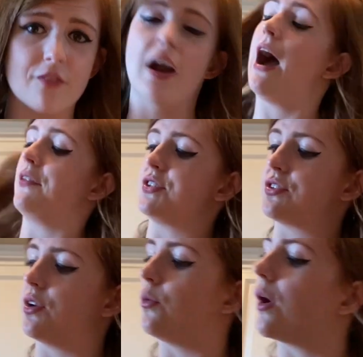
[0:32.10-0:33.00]
for how this is
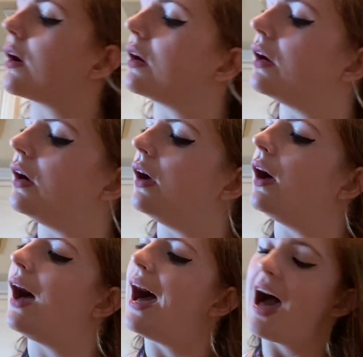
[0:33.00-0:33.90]
gonna work.
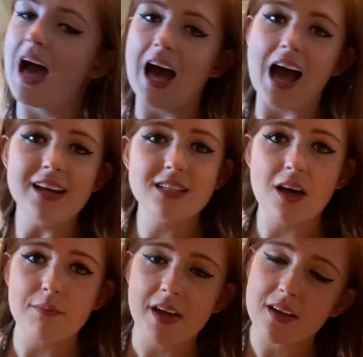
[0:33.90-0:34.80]
I did
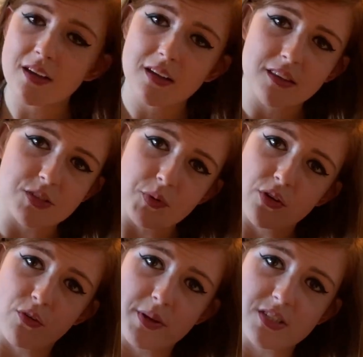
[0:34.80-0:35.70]
not make this
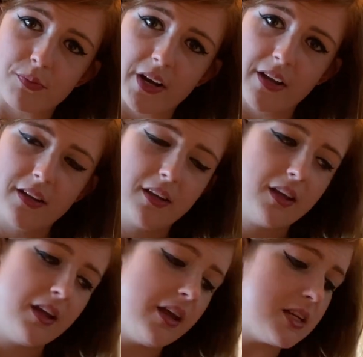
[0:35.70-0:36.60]
beautiful piece of bread.
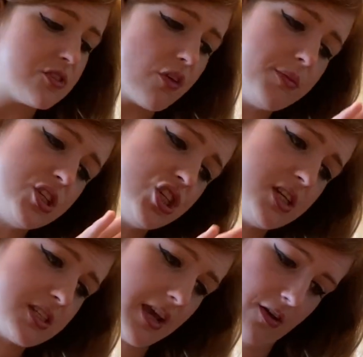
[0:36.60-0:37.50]
It is from the
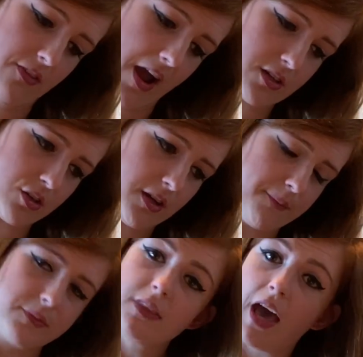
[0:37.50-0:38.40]
Cheesecake Factory.
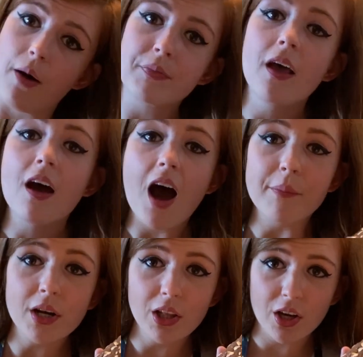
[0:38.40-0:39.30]
Now, I'm
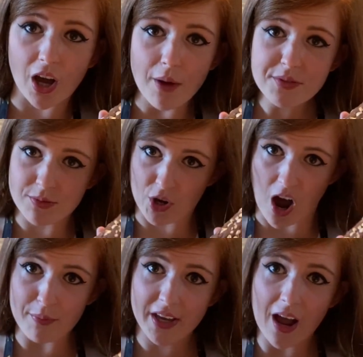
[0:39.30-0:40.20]
gonna look up some
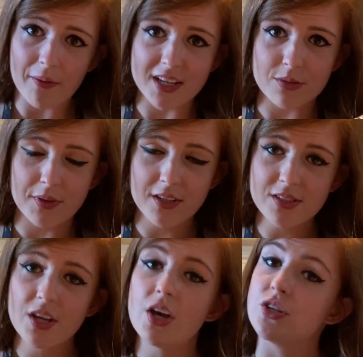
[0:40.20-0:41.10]
copycat recipes,
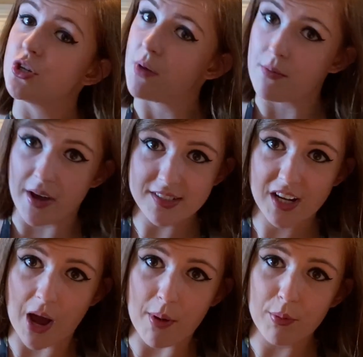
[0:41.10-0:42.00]
do my best to
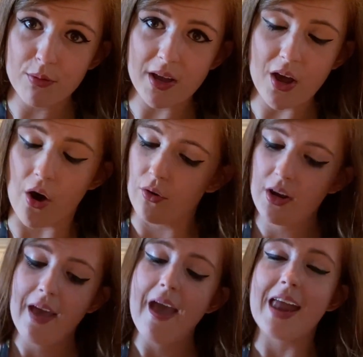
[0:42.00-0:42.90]
come up with my own,
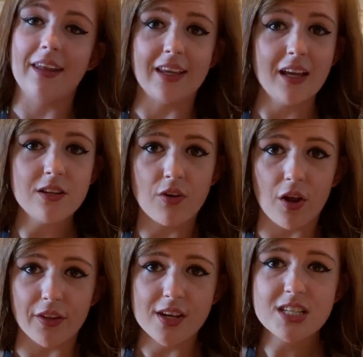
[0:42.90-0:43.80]
and at the end of all
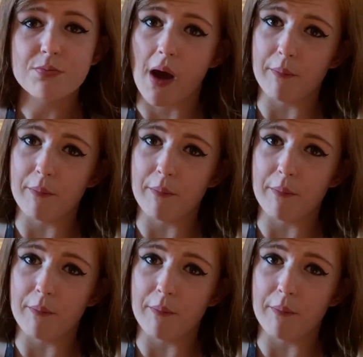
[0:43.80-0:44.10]
this, my